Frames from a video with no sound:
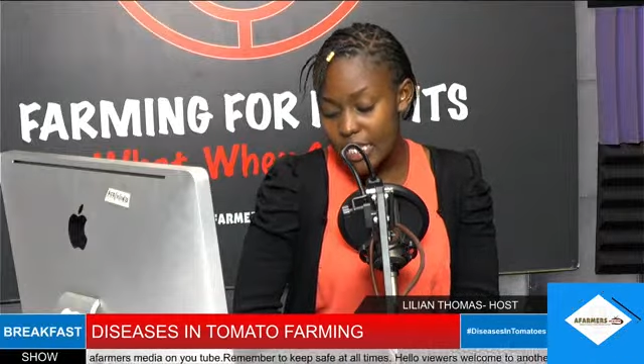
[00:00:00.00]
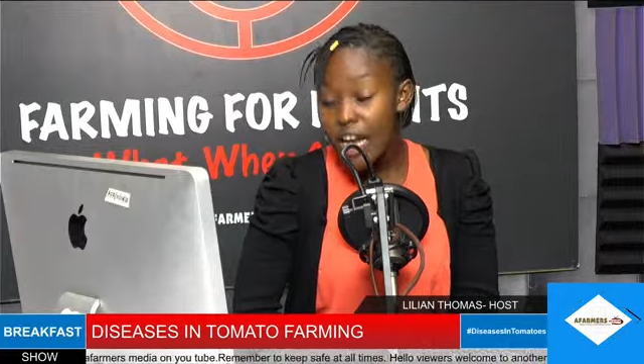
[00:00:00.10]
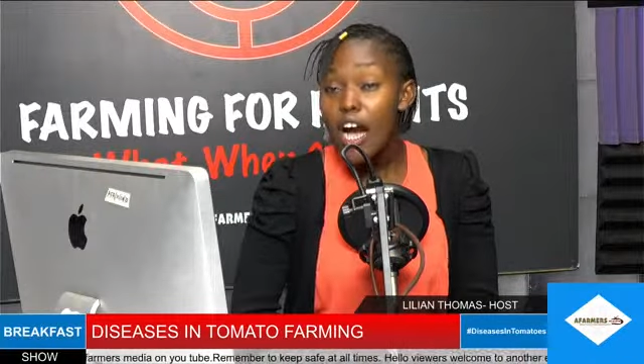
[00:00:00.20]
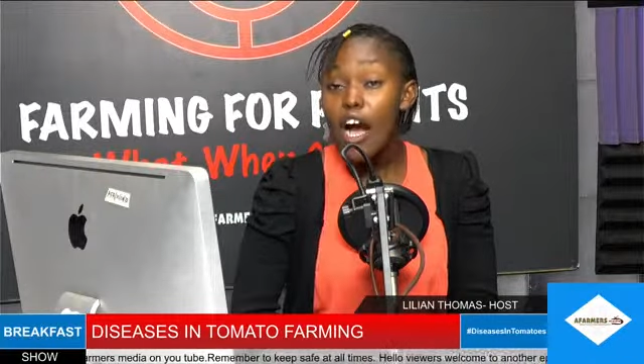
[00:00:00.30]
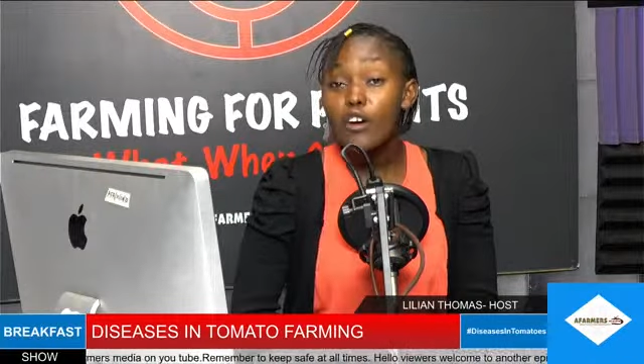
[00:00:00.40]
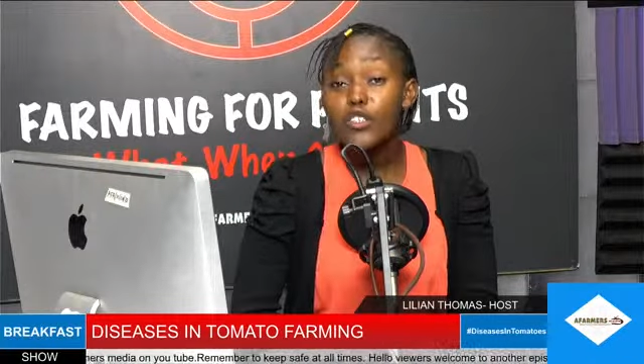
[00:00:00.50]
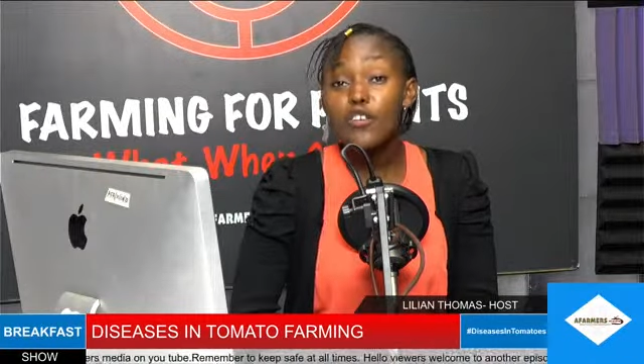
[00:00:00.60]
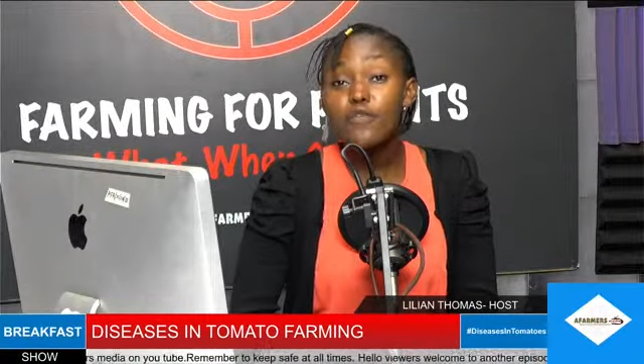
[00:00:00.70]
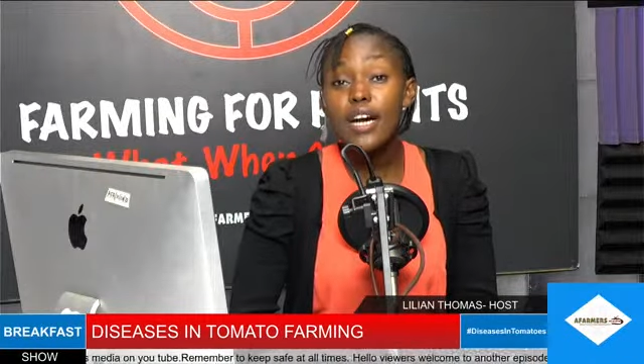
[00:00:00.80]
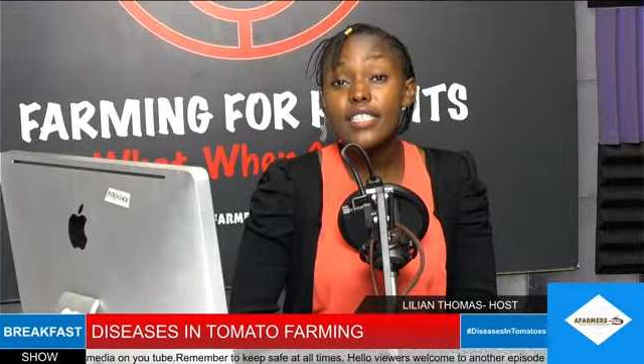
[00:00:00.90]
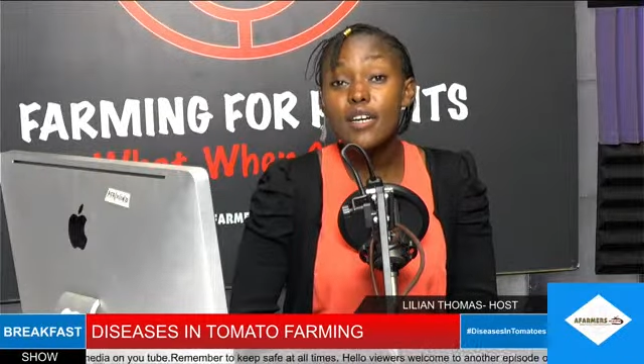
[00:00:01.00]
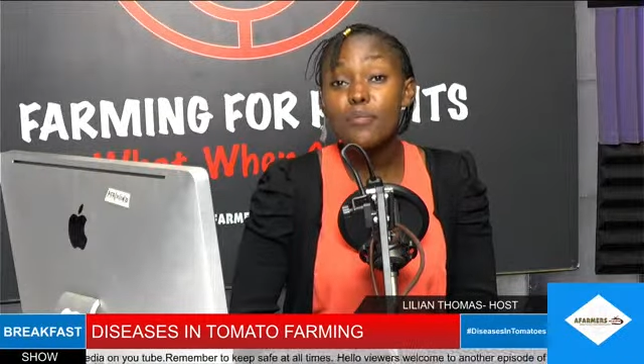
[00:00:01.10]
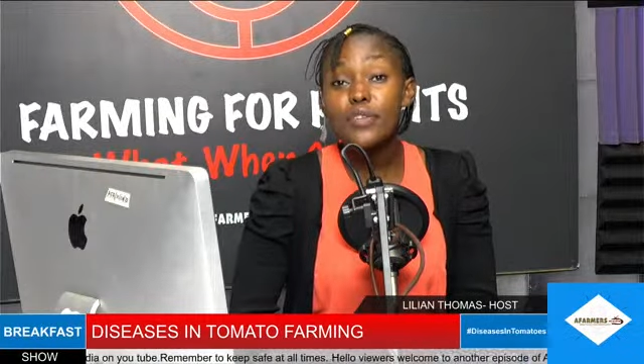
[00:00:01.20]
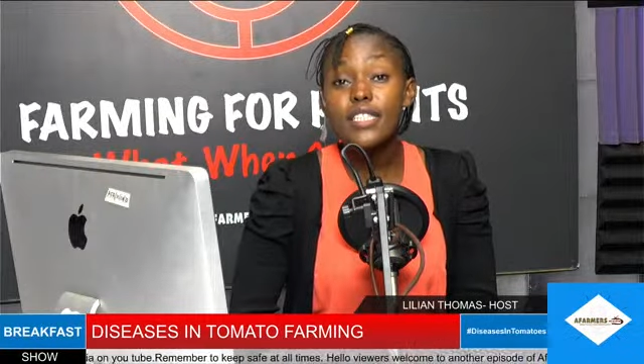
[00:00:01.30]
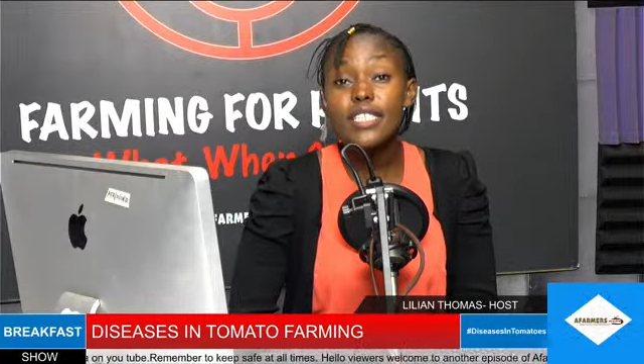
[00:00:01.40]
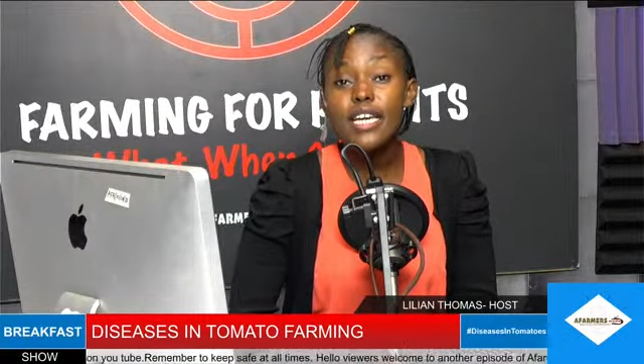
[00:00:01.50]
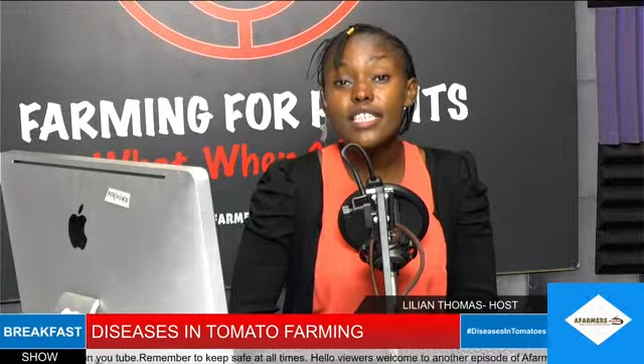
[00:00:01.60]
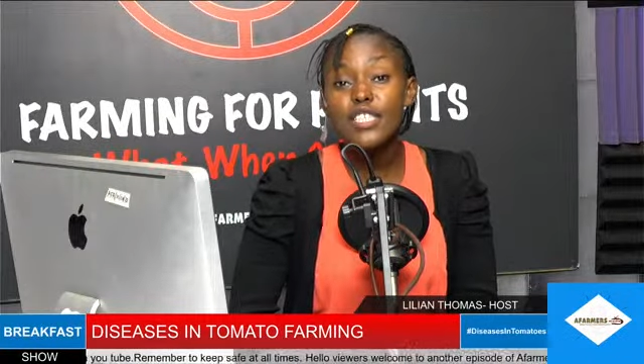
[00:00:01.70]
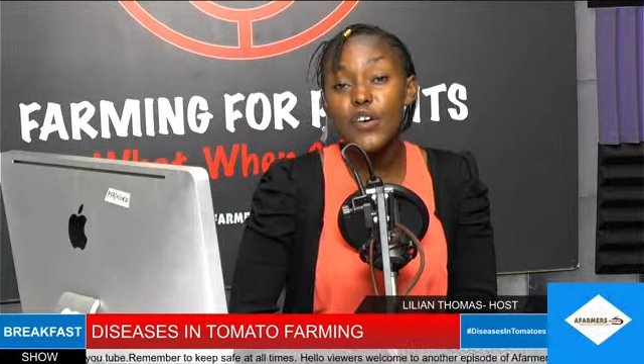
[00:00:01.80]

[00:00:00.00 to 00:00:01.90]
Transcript: out of a sample size of